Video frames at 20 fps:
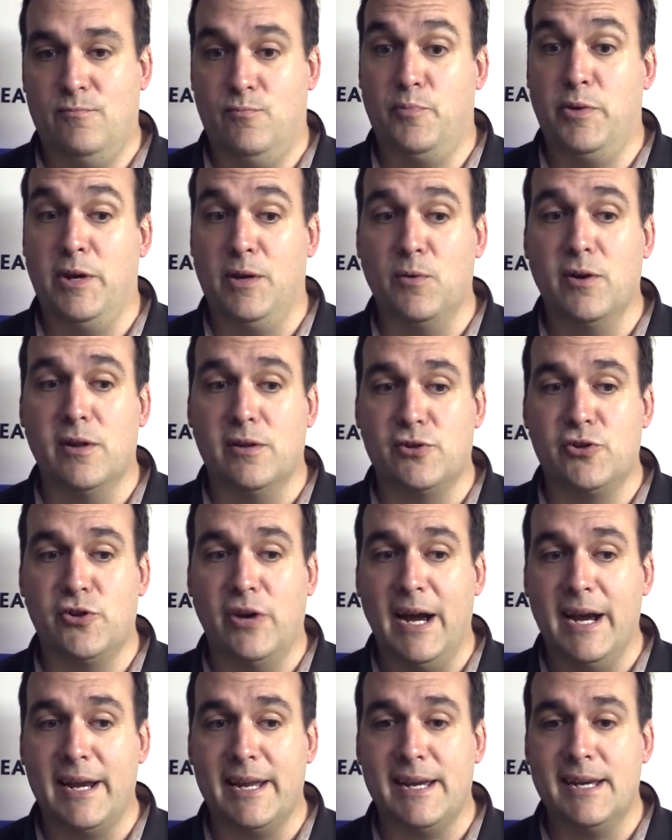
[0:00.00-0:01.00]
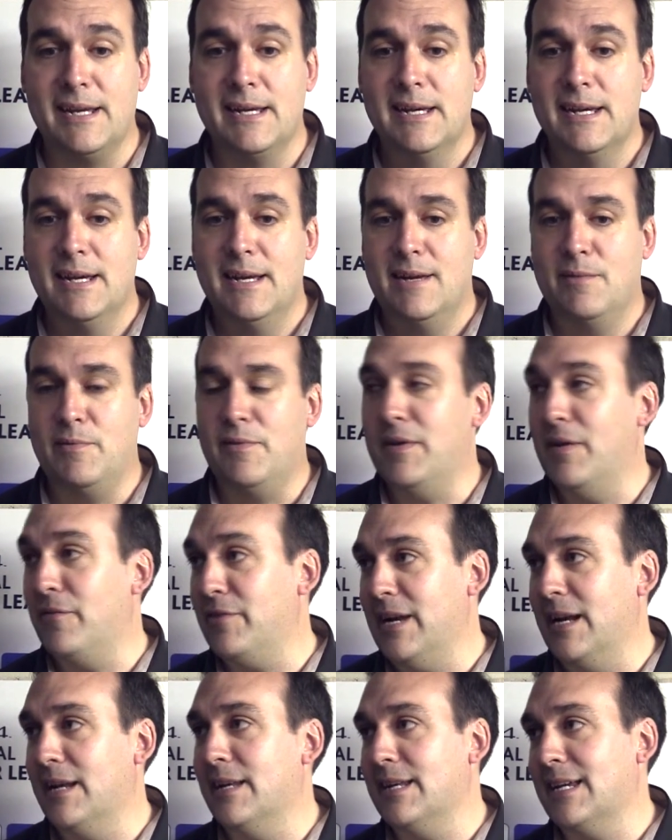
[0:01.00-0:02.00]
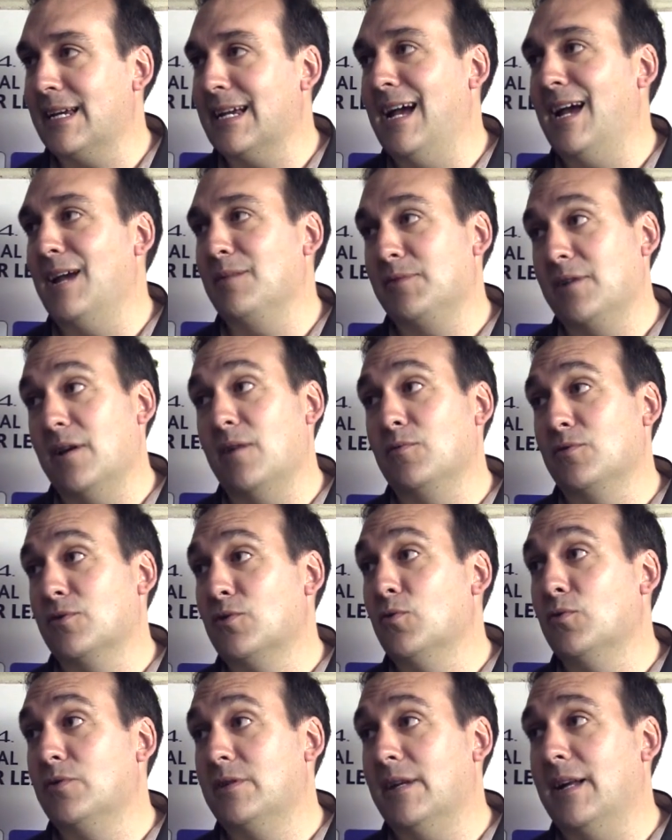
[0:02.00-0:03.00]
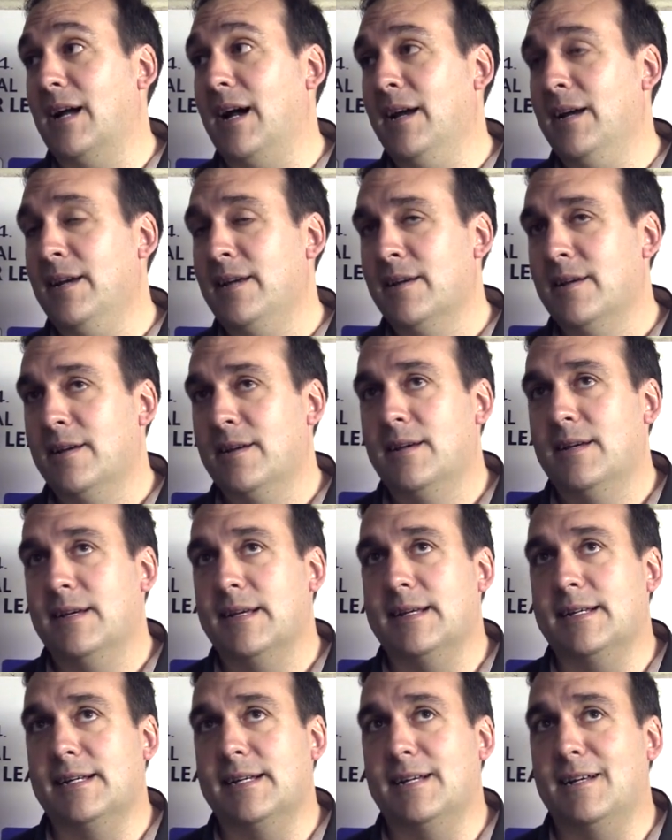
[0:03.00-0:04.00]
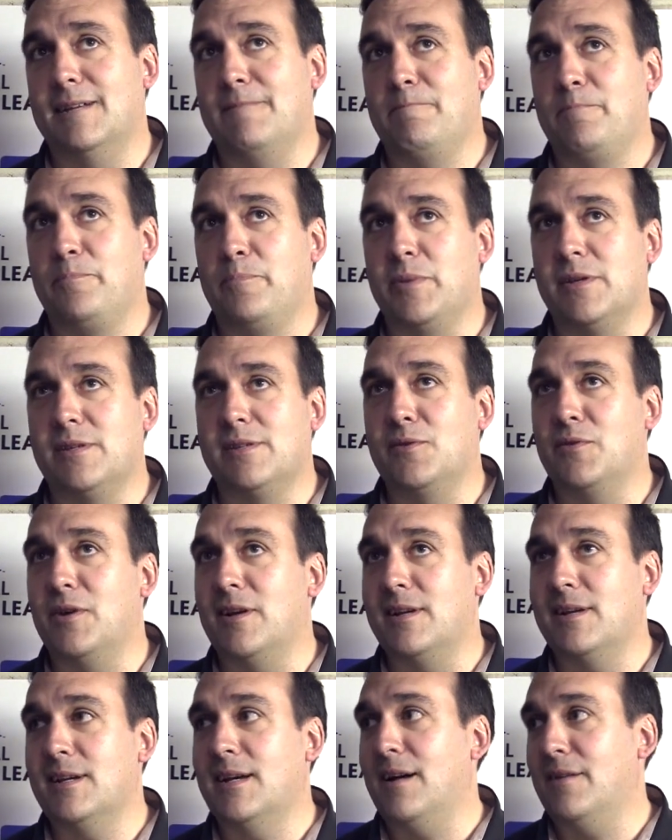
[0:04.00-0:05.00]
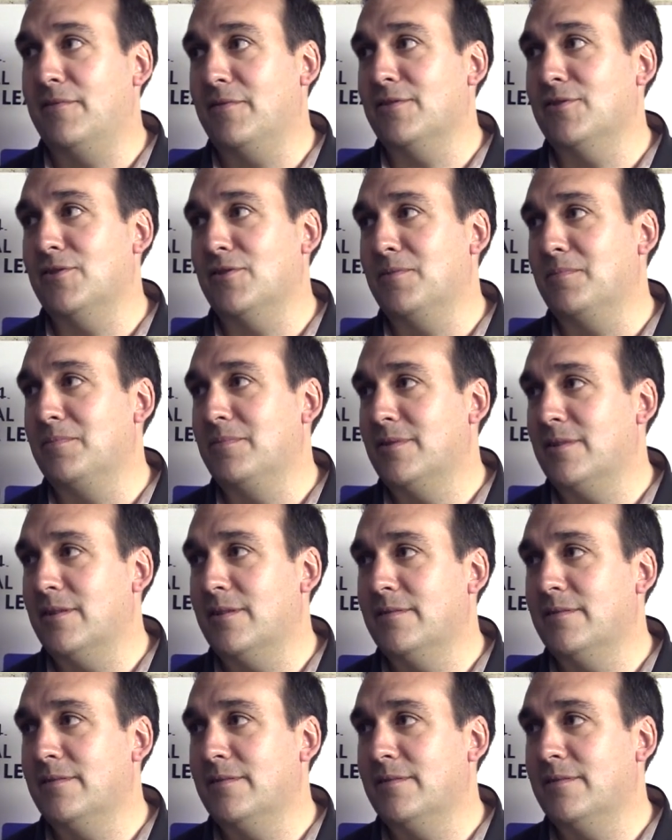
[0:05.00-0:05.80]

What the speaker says: pretty well at training. We've never done it in a game, so it was good today, but still only half a job. So